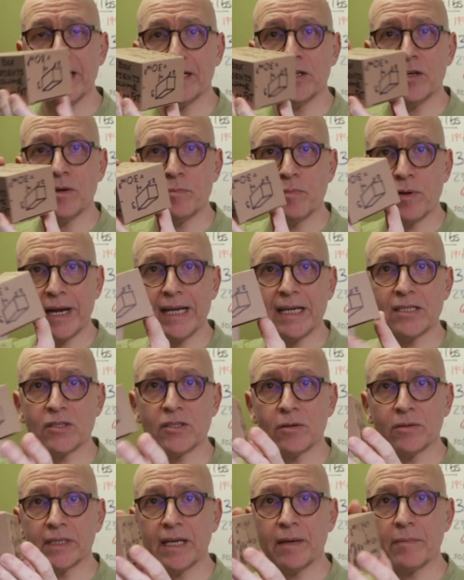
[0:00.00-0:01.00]
Your brain's
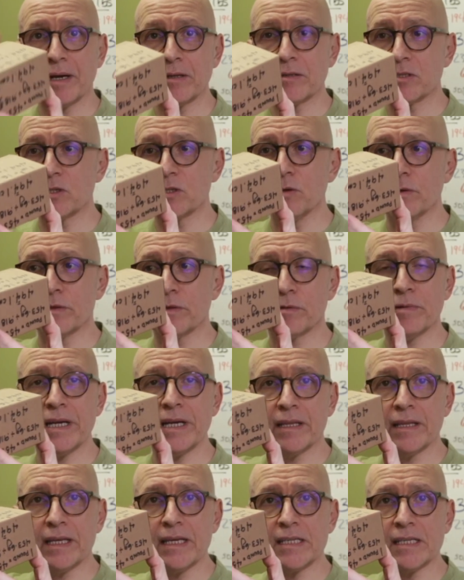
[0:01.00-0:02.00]
only about 2 or 3
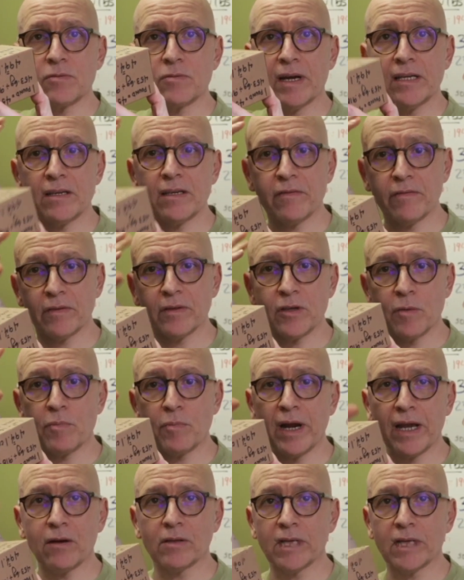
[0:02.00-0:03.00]
of these, right? Your
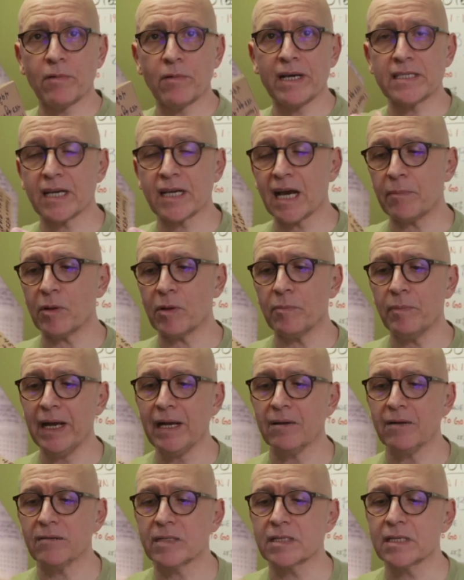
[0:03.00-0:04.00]
brain only weighs a couple
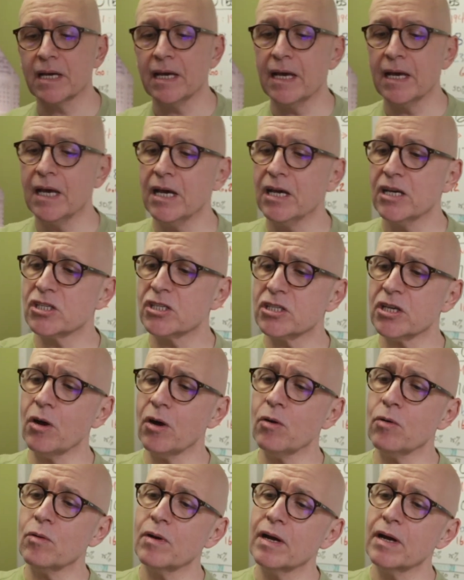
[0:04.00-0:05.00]
pounds.
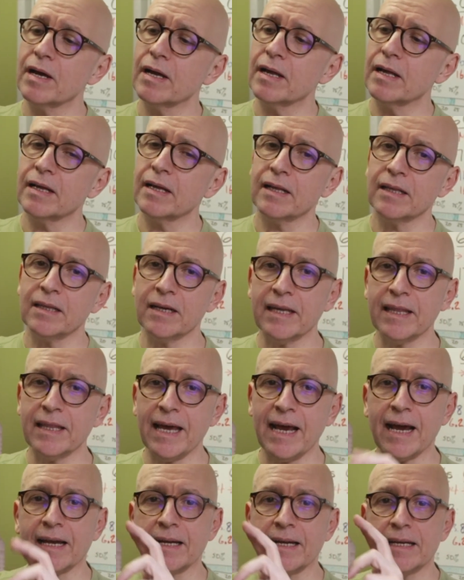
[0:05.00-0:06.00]
So look at
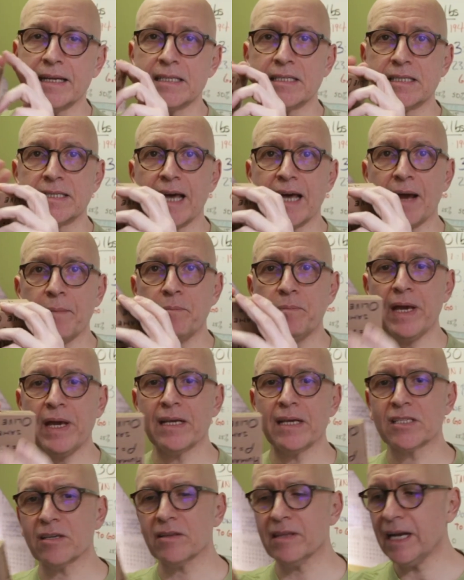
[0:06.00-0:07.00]
that. It's that big.
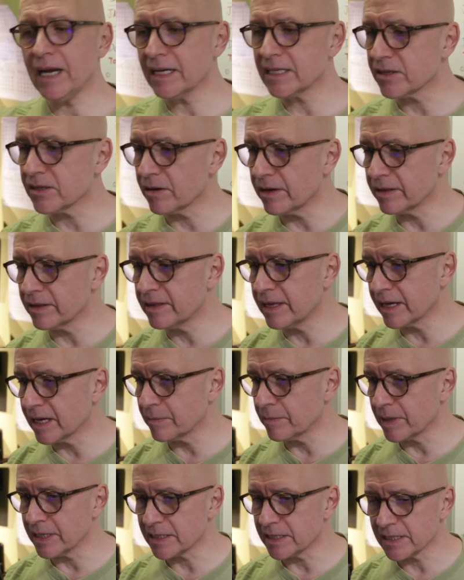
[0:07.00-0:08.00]
So then I started thinking to
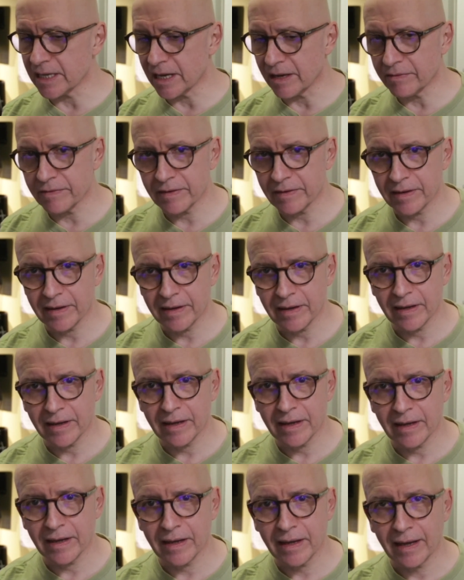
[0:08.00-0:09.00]
myself,
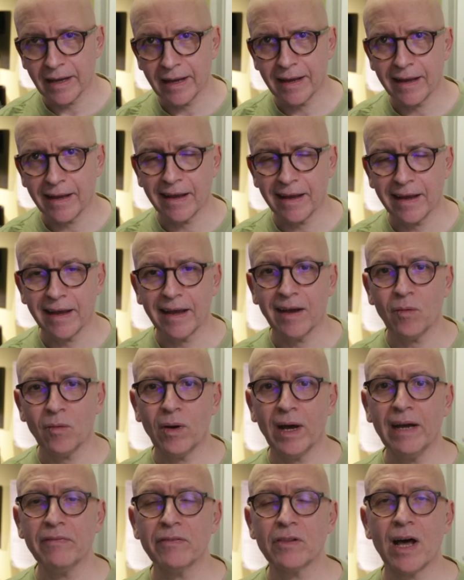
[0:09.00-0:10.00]
well,
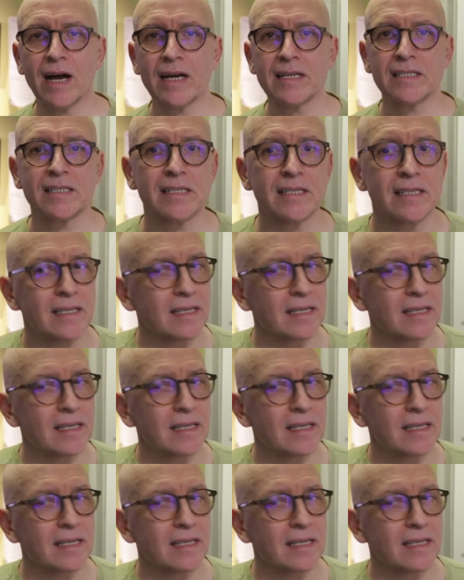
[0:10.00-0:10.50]
I've lost